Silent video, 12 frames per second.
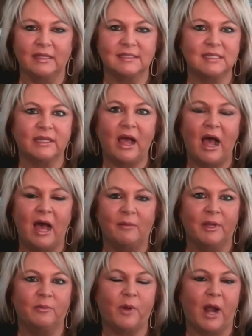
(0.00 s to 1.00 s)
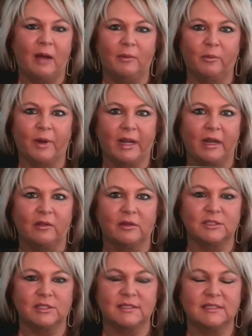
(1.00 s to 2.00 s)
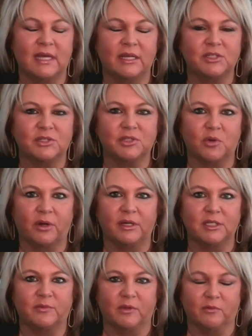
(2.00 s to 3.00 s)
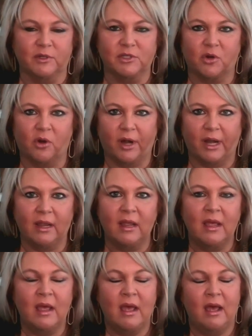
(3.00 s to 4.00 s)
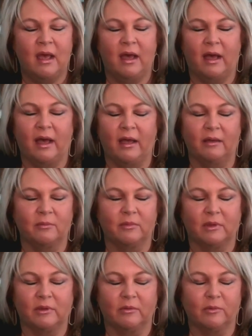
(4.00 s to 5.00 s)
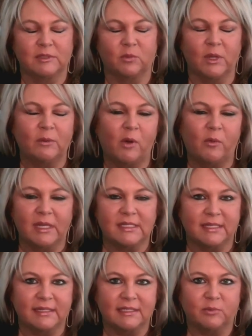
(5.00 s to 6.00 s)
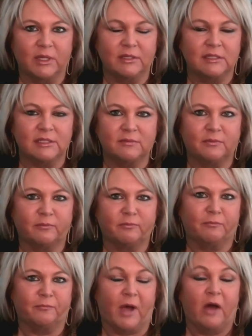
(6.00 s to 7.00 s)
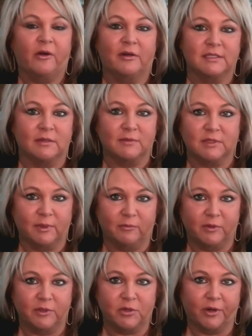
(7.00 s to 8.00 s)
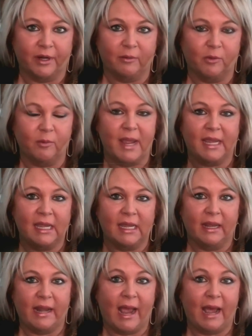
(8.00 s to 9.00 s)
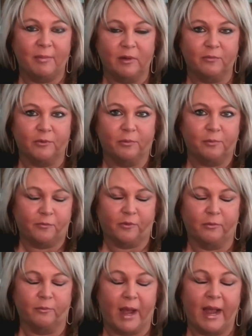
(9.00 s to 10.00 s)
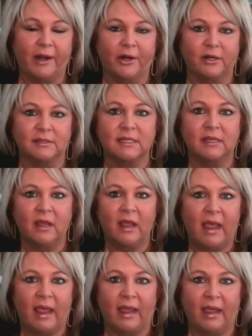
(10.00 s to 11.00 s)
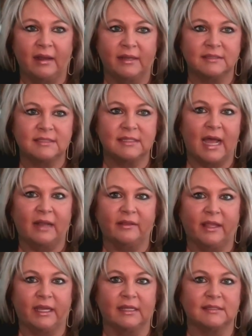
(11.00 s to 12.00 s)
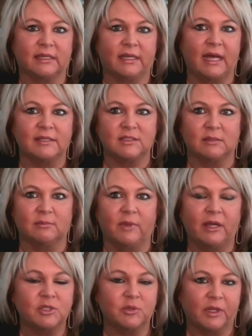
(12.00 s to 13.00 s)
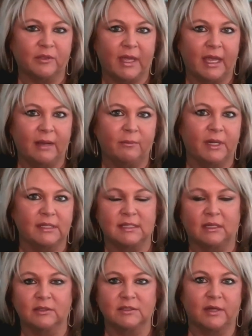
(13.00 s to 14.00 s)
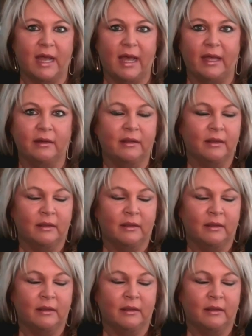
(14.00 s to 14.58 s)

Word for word: it's a common problem right now. There's just such a shortage of inventory. Um, so we what we did is we just found ourselves some inventory. We're making it happen for for buyers, and it's not like it's a custom luxury thing, but it's also not